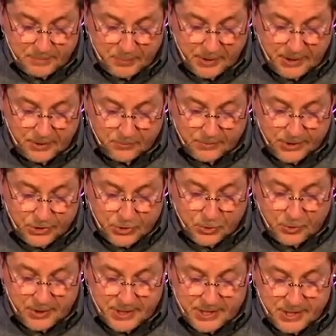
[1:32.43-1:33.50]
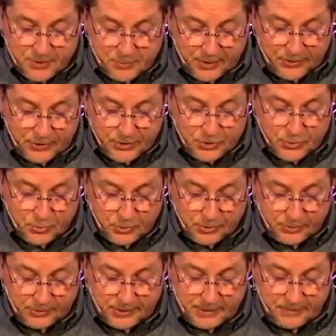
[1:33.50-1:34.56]
but it rejoices with the
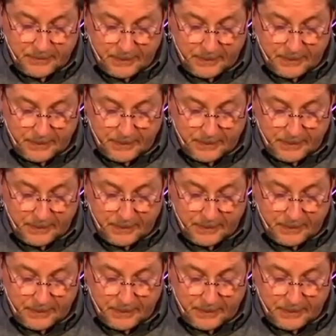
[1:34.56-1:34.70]
truth,